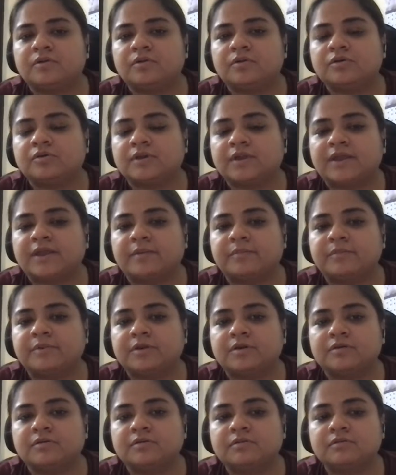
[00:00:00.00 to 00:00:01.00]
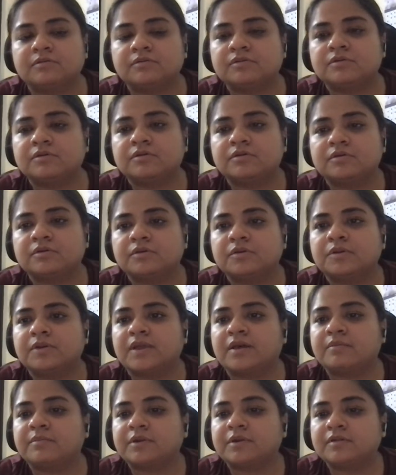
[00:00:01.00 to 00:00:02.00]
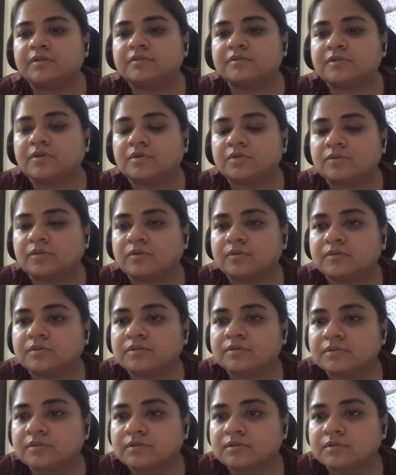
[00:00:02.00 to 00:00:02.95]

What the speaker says: on your camera? Your camera is not on.